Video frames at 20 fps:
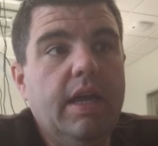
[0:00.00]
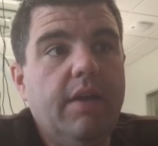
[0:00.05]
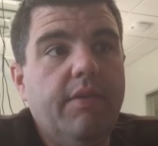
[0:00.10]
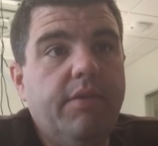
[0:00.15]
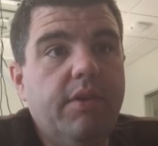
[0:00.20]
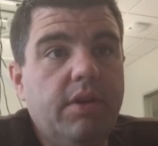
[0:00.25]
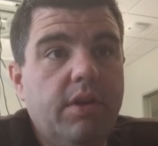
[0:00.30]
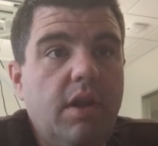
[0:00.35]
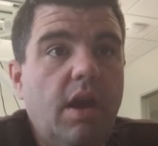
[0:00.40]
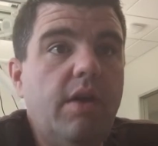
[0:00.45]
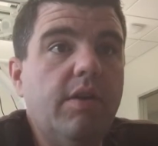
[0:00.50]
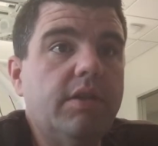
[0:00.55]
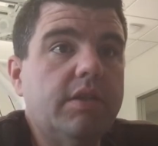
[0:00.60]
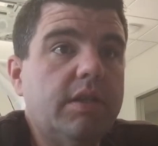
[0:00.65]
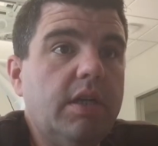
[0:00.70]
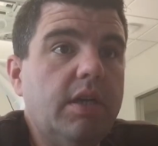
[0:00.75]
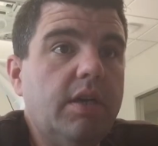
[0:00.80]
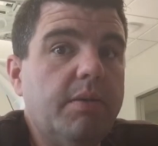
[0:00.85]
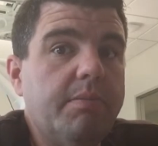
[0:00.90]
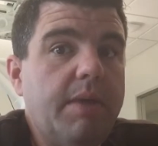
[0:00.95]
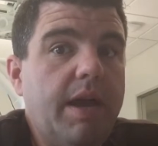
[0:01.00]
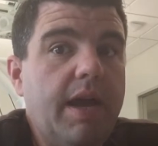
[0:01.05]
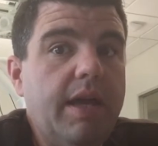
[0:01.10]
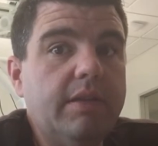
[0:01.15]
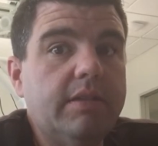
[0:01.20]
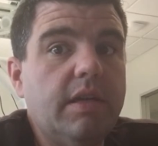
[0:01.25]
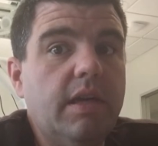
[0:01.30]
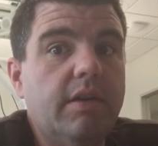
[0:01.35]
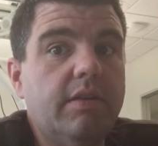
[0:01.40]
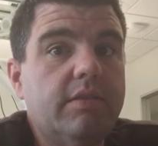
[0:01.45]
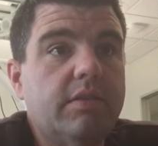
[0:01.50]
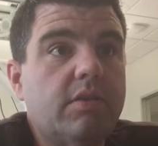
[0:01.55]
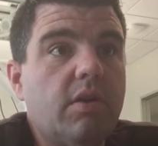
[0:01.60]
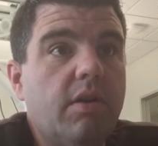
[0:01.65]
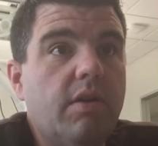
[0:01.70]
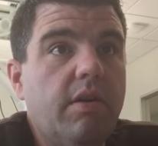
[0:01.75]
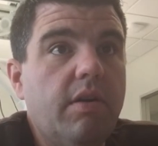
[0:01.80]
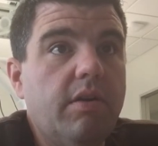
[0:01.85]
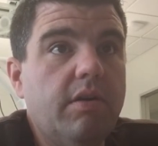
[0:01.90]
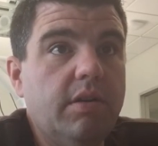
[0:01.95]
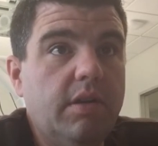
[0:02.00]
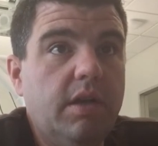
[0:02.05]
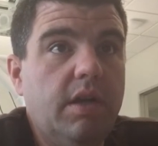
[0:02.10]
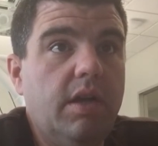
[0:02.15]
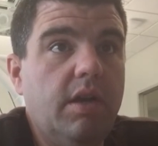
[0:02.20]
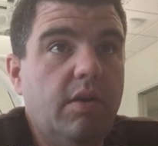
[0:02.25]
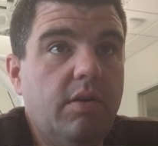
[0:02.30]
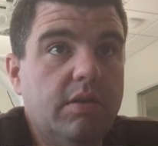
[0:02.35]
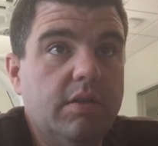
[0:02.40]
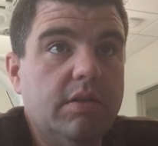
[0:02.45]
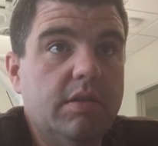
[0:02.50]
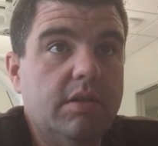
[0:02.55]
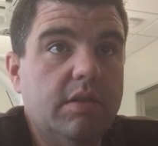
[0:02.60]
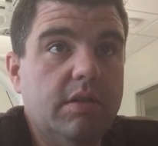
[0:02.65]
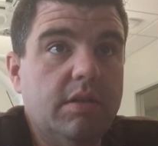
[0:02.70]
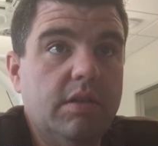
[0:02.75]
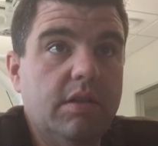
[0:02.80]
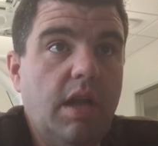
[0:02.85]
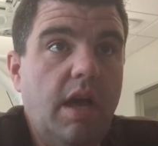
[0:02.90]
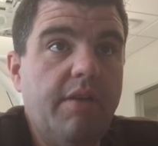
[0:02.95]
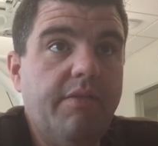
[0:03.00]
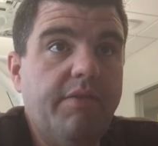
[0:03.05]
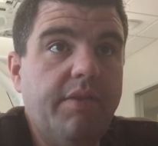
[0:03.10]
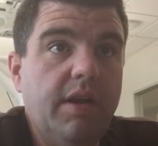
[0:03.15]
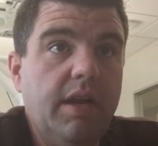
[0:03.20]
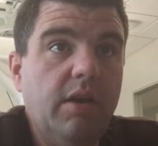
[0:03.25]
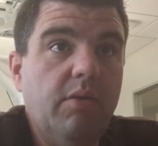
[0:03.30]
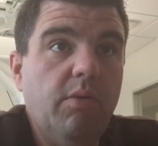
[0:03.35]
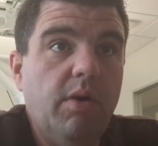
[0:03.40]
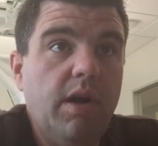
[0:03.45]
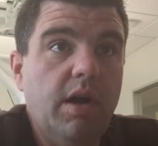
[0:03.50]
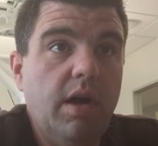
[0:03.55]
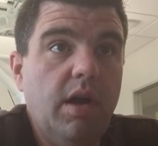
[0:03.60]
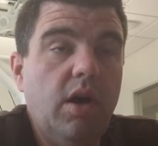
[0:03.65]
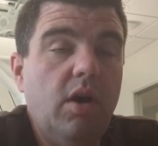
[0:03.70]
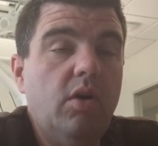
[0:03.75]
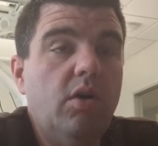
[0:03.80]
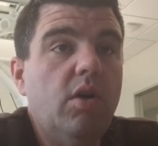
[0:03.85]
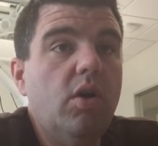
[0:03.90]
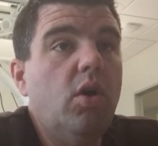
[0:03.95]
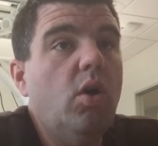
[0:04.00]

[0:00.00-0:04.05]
if you notice that your mask doesn't start, you know, it's not fitting well,